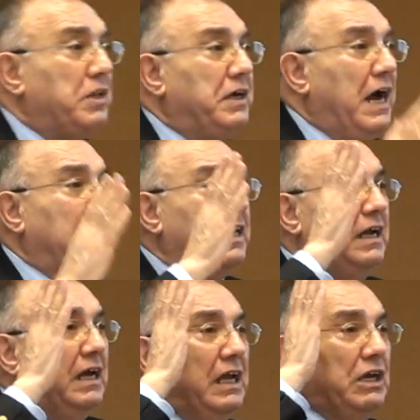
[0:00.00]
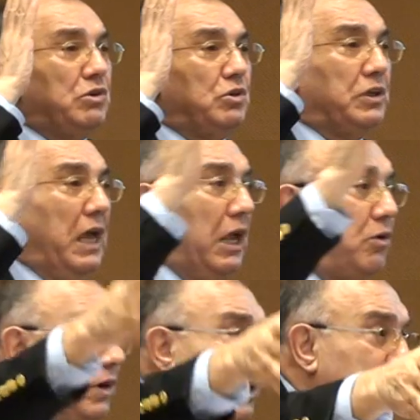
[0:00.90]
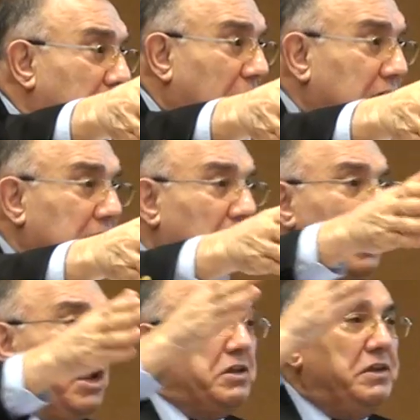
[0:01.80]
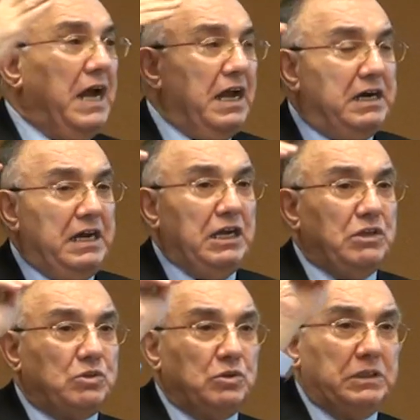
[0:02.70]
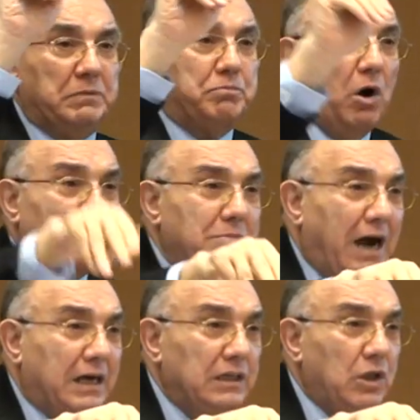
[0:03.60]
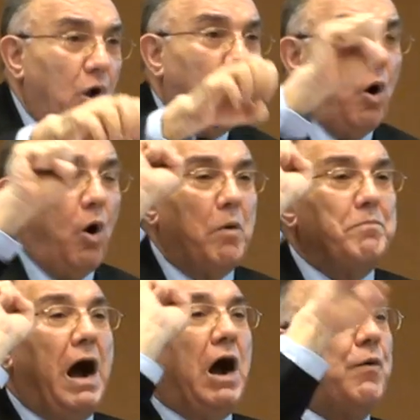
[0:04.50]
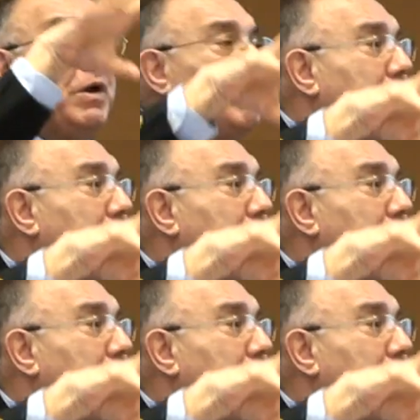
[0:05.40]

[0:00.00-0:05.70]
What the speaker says: directly into the equity market, directly into the bond market, or borrowing